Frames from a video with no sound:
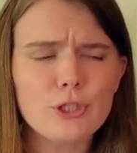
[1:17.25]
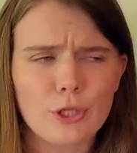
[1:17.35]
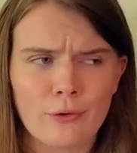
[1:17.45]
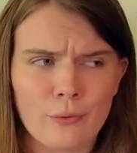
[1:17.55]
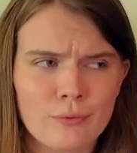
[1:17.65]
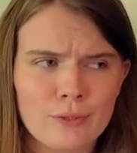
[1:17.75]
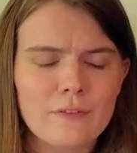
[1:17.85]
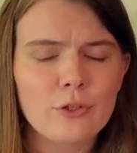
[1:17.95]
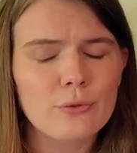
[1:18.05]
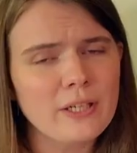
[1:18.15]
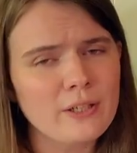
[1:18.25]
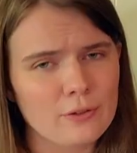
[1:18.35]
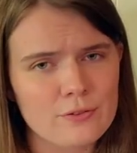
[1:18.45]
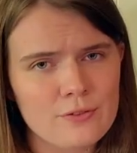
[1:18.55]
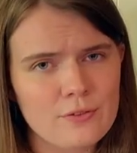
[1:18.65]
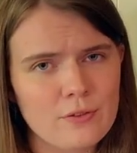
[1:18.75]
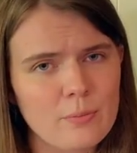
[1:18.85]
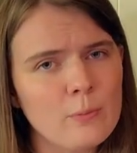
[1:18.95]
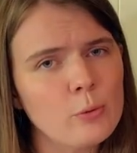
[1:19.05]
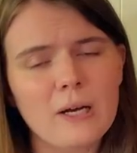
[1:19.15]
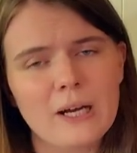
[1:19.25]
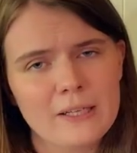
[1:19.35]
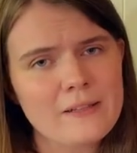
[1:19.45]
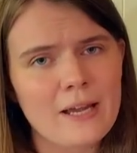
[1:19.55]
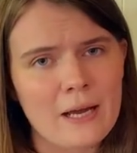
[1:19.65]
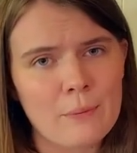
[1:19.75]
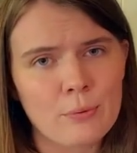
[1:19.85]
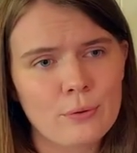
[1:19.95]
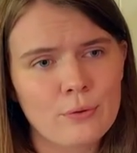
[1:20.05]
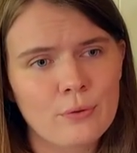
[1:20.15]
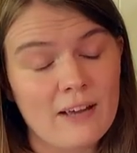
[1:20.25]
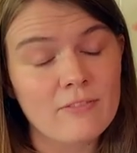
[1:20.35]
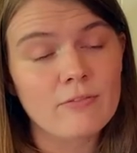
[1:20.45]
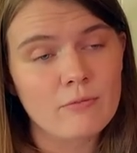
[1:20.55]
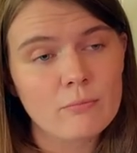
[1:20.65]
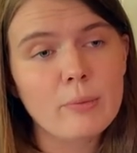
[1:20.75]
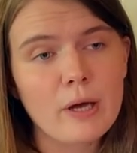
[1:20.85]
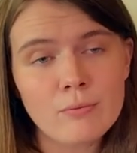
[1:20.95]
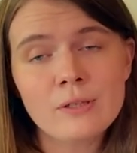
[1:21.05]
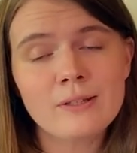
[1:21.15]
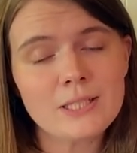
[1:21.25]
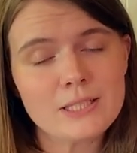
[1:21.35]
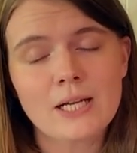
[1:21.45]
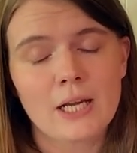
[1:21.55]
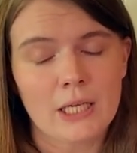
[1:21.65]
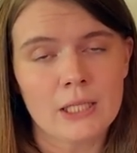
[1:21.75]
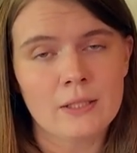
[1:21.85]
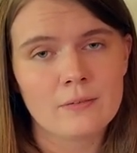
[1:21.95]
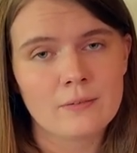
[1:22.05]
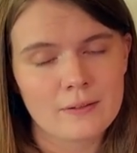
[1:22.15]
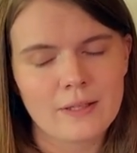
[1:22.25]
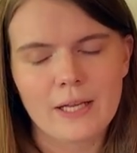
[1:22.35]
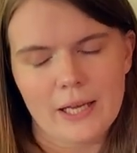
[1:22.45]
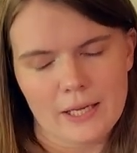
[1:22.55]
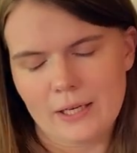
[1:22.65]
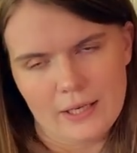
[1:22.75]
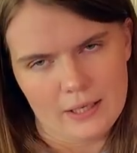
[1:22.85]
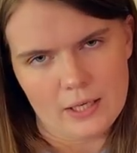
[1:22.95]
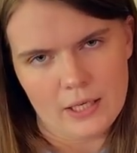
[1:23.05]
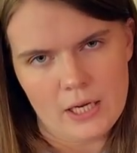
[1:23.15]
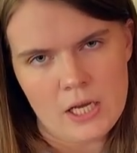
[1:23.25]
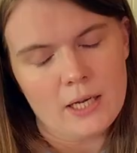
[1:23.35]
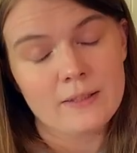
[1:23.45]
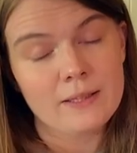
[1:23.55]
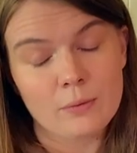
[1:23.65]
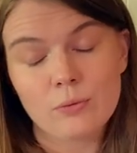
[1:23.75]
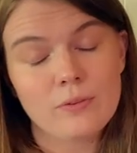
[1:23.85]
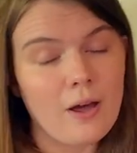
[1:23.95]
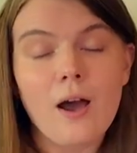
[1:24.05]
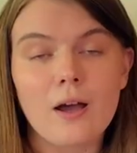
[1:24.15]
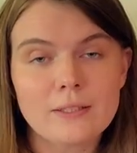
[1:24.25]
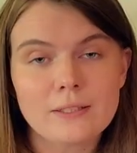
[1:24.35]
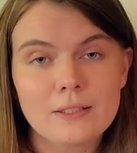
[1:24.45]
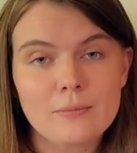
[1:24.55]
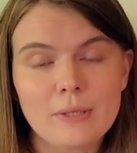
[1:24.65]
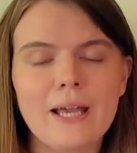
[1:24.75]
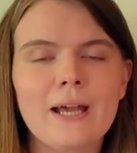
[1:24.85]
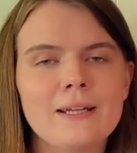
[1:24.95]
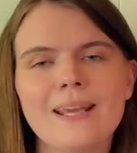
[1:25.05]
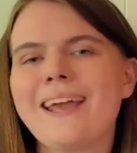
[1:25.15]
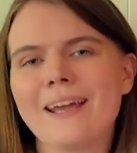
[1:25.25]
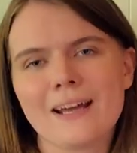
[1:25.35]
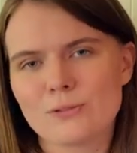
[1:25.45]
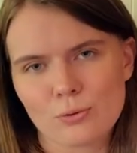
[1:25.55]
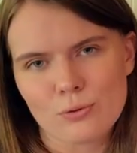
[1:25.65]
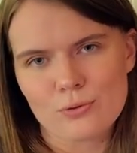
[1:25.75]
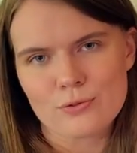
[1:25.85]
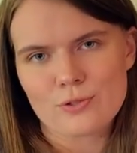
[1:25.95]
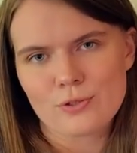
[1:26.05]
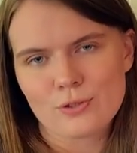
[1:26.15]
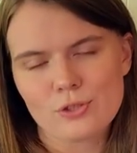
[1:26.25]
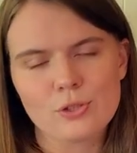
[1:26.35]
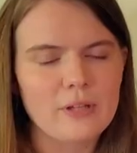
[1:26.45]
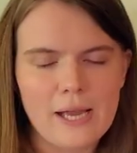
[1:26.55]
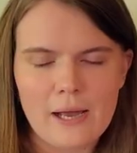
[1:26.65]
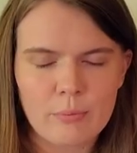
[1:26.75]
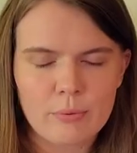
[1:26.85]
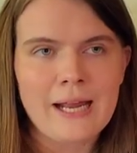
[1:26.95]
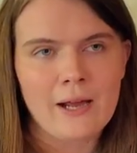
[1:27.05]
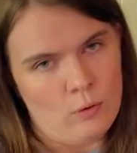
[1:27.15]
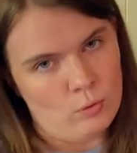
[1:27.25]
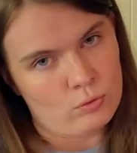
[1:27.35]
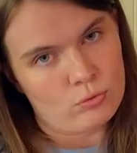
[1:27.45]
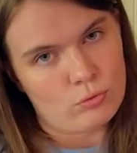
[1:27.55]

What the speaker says: 2, the creators, the people behind the app, have publicly stated that they hate AI and that they will not be adding AI tools to the app. Now,